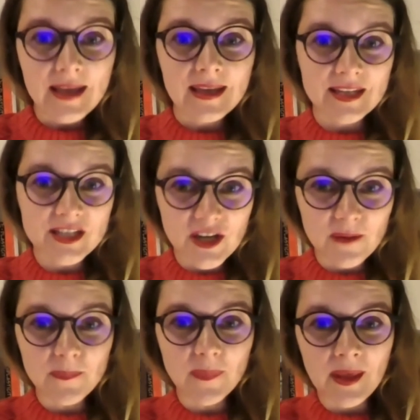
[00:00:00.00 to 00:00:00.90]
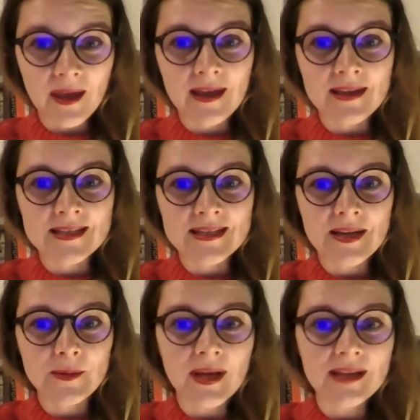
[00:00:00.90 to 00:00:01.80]
Hicham has
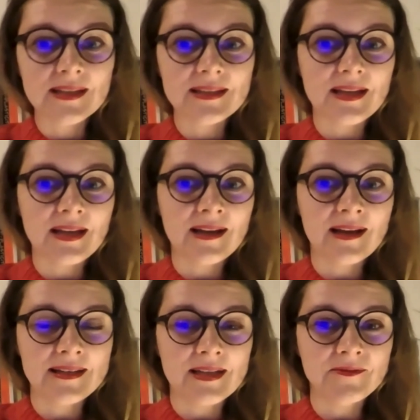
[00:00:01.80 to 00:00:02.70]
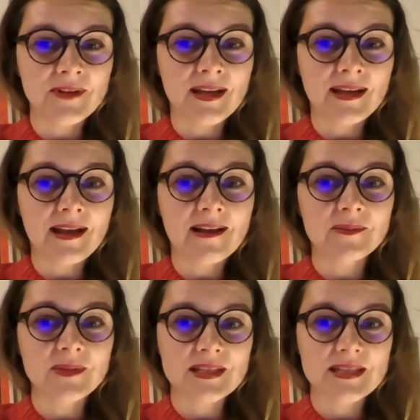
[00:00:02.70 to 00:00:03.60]
directed uh, van Eyck
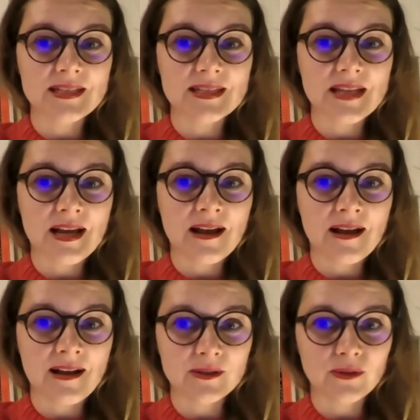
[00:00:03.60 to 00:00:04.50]
Academy since uh,